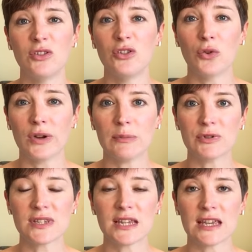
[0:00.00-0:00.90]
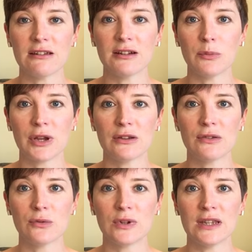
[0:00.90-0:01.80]
not able to get out and about
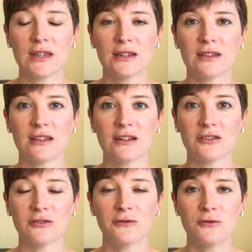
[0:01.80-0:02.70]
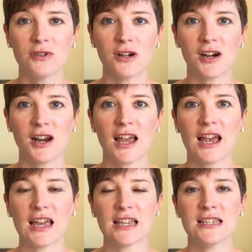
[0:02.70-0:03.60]
the way that other folk are,
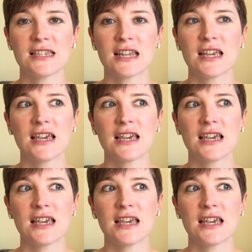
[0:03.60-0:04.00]
and